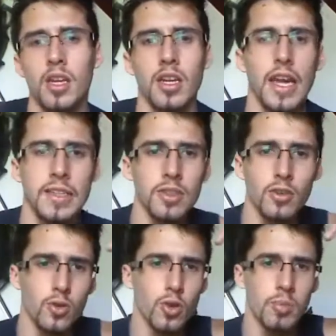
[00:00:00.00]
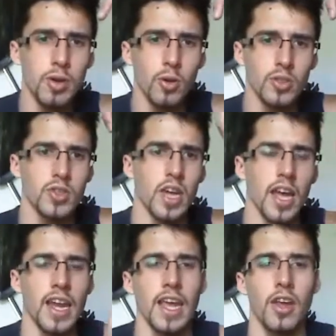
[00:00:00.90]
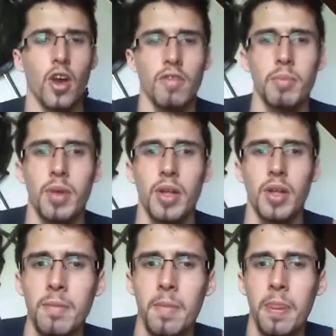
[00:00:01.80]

Nice little creepy old sign hanging off the building.